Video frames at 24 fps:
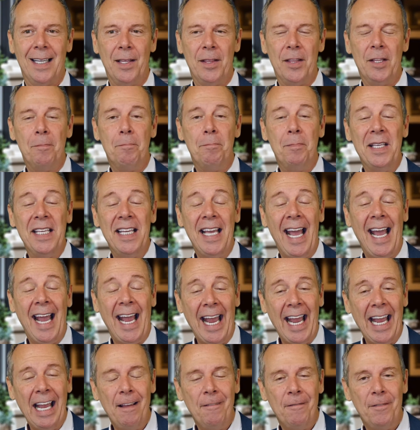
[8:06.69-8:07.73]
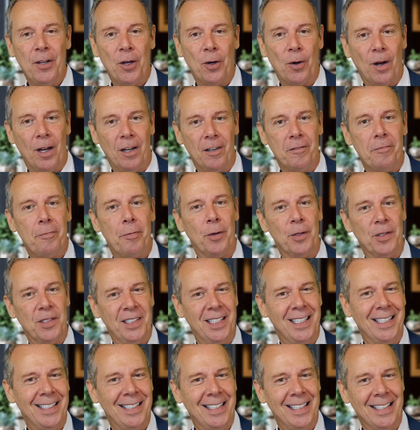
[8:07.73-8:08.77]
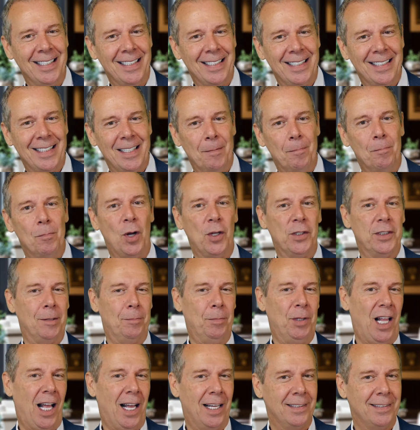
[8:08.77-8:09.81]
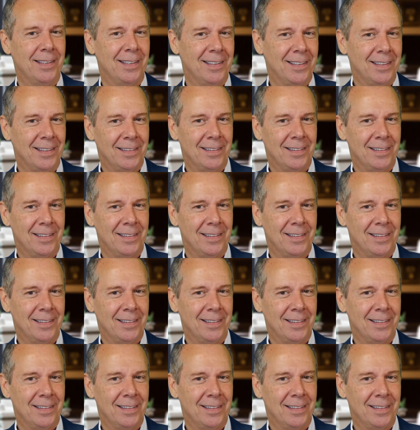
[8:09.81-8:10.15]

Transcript: the behavior of persistence multiplies.